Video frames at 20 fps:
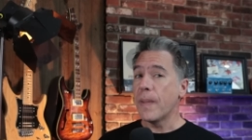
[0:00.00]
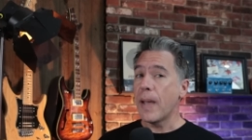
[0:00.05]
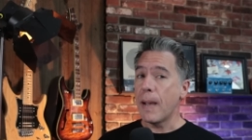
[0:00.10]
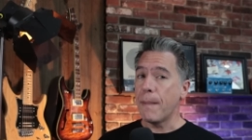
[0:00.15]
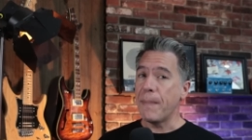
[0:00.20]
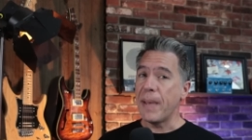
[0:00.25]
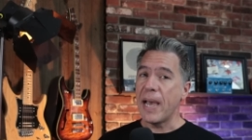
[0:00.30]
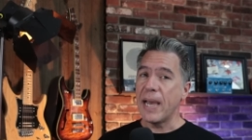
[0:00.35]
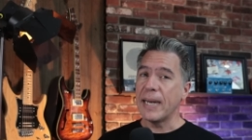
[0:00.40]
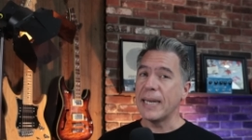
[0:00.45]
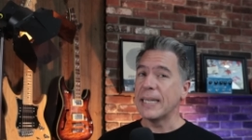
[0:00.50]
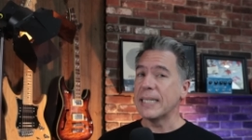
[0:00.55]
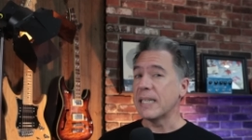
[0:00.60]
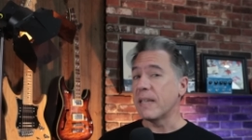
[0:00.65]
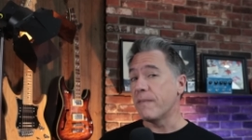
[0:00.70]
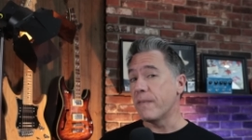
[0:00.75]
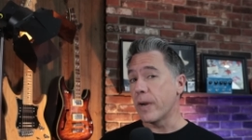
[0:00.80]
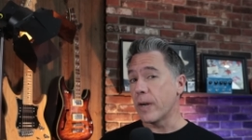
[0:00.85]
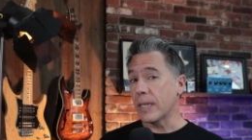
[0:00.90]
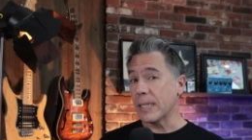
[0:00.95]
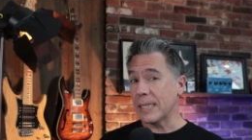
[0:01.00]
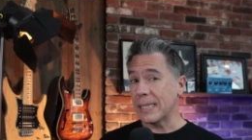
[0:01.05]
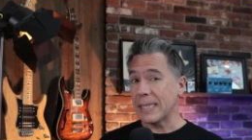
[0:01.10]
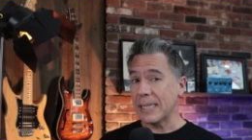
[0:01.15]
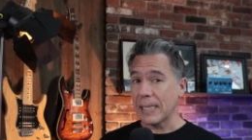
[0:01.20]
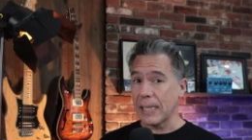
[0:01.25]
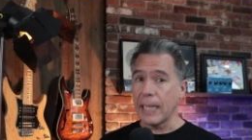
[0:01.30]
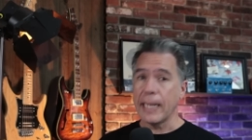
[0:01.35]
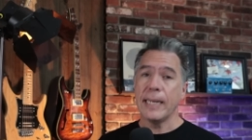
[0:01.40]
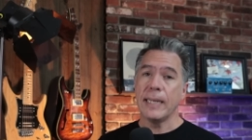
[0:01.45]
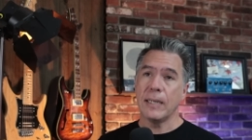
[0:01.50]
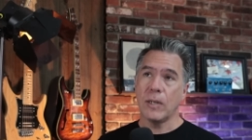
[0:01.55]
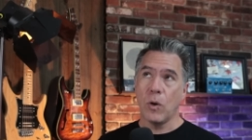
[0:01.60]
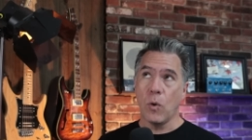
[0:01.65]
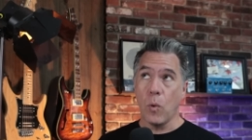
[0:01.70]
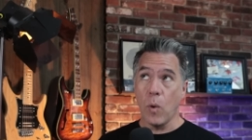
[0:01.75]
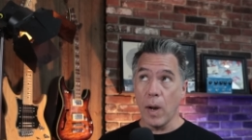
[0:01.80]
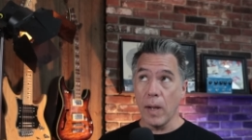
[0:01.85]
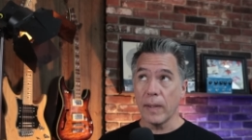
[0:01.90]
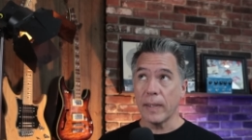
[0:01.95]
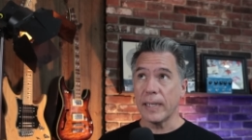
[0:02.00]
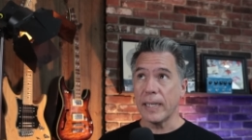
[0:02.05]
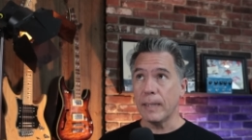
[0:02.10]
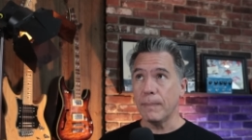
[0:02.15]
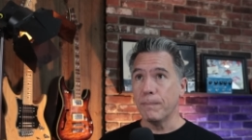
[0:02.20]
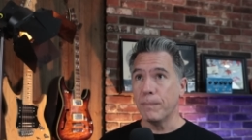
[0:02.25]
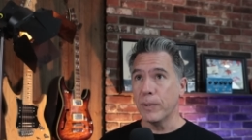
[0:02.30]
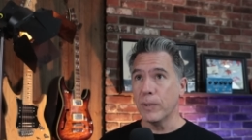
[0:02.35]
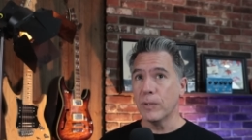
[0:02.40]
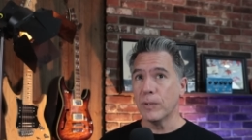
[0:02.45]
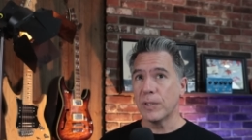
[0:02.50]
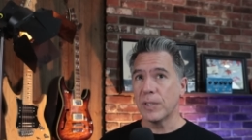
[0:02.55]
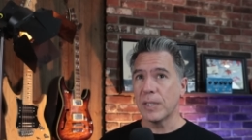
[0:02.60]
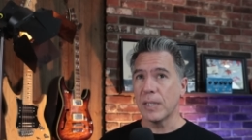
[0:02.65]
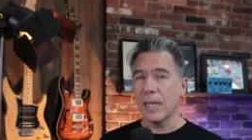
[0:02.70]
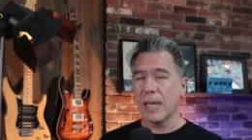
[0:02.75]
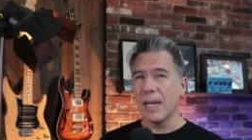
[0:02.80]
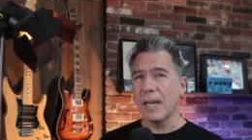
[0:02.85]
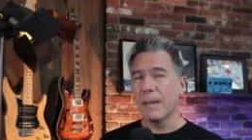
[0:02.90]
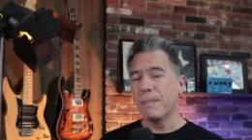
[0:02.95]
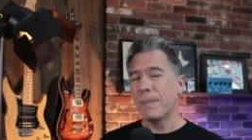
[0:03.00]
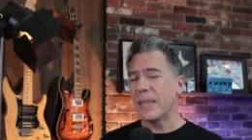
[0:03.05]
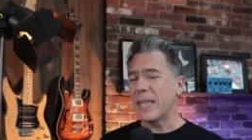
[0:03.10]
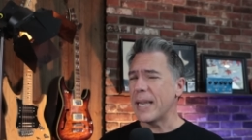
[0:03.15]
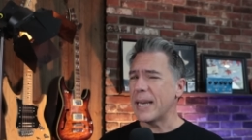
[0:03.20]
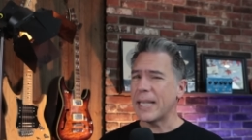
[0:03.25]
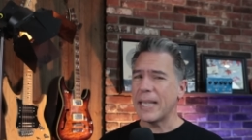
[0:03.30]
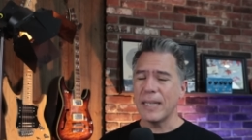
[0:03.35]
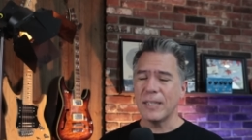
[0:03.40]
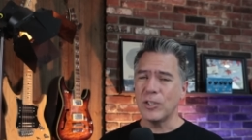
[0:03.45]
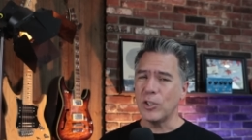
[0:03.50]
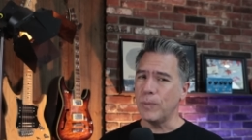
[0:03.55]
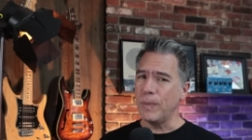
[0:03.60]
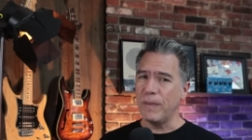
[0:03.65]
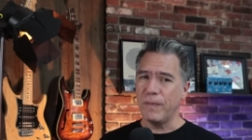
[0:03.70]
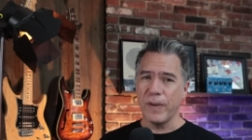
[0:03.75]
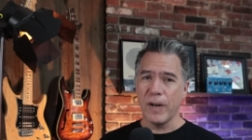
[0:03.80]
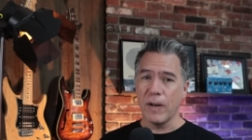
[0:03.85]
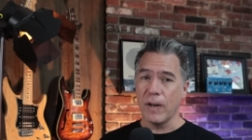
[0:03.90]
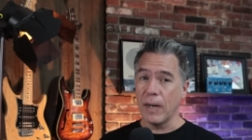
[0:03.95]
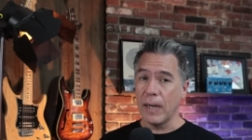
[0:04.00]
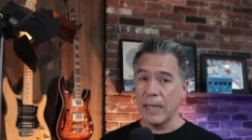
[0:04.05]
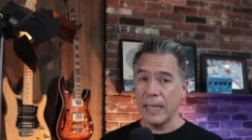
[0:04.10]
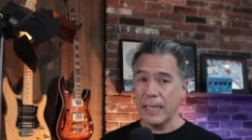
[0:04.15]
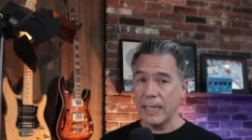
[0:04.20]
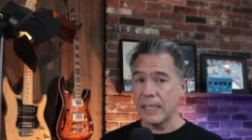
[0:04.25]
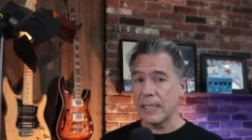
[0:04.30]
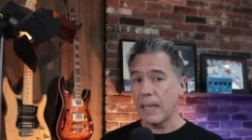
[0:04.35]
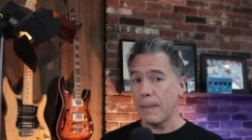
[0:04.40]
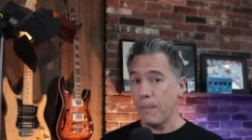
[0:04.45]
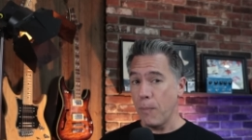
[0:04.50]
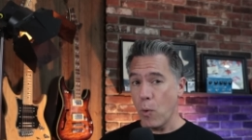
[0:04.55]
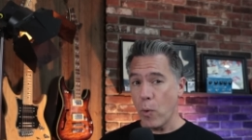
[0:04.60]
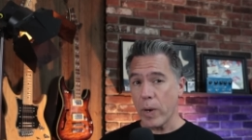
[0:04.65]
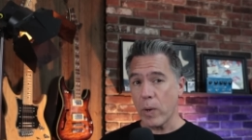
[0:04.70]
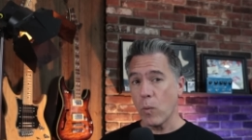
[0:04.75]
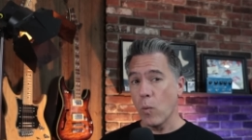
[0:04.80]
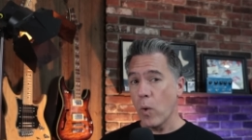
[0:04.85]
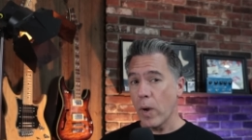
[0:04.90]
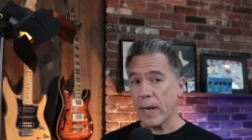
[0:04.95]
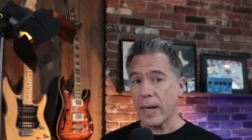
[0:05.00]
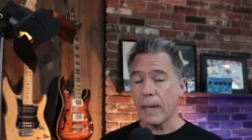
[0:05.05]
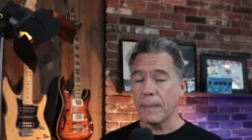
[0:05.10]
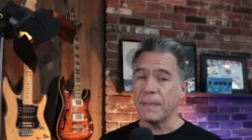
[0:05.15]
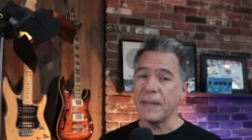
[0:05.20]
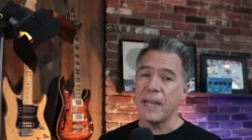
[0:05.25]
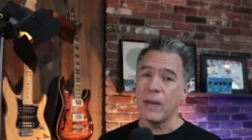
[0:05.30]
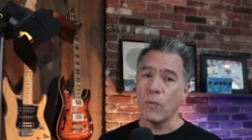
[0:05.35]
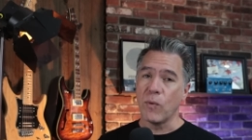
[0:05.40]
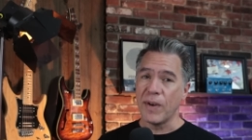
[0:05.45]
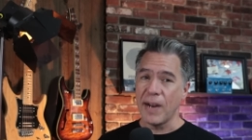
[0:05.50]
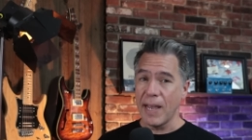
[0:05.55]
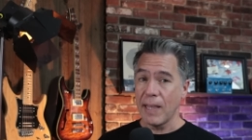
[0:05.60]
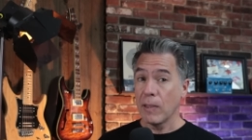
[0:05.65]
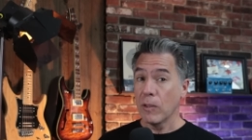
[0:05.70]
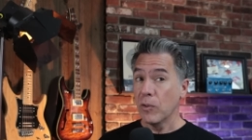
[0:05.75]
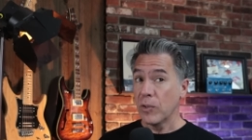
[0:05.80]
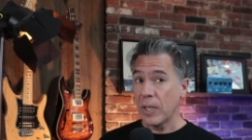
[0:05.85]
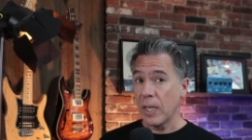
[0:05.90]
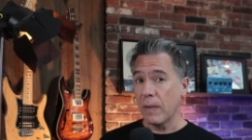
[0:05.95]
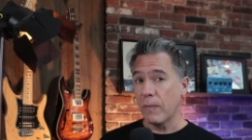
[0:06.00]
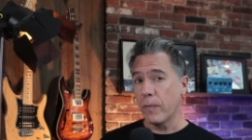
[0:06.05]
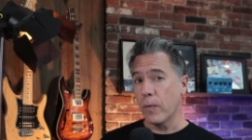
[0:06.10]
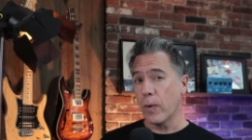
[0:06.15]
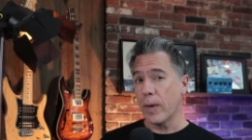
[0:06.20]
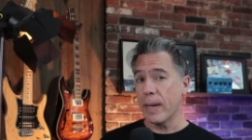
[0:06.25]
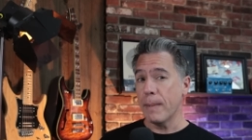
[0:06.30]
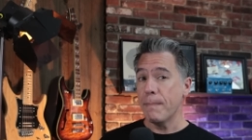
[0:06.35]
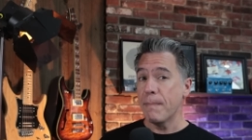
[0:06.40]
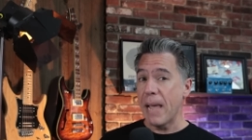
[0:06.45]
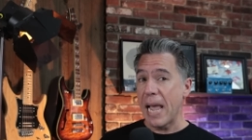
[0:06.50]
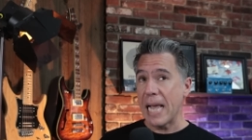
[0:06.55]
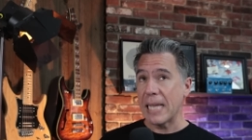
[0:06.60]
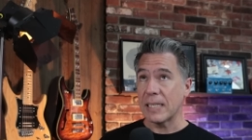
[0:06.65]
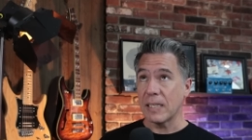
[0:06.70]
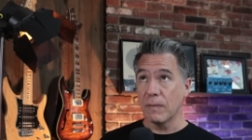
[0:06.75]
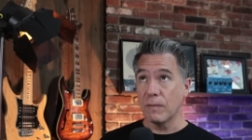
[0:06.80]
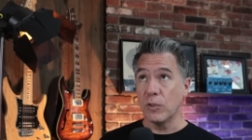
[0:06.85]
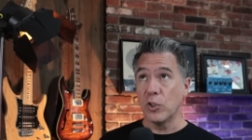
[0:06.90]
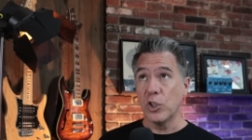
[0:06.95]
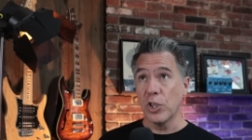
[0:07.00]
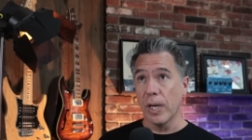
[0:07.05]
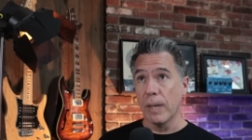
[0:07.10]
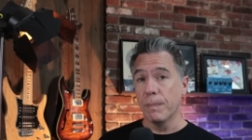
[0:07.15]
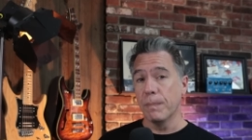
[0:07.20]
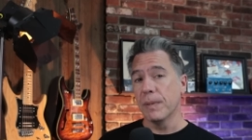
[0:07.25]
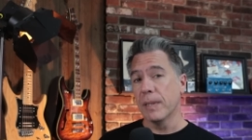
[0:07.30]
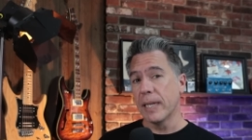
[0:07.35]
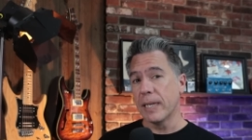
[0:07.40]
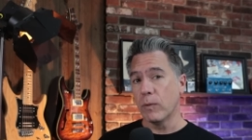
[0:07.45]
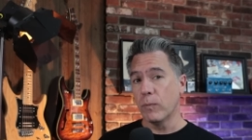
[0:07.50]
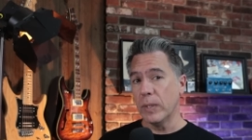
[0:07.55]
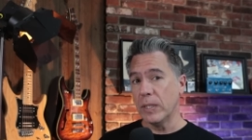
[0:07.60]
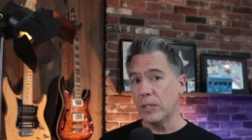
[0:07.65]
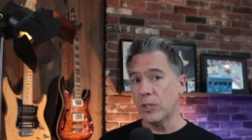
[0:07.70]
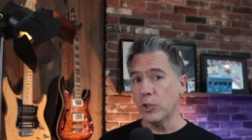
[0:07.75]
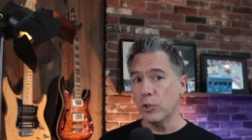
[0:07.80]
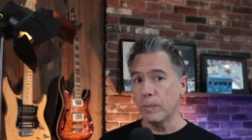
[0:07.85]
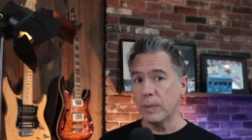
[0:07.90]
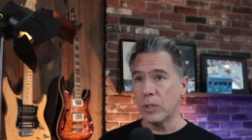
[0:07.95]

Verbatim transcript: not bad. It is a very slight quality boost. Uh, but then again, to be fair, it is a 0.1 update. We're not looking for a massive jump like we do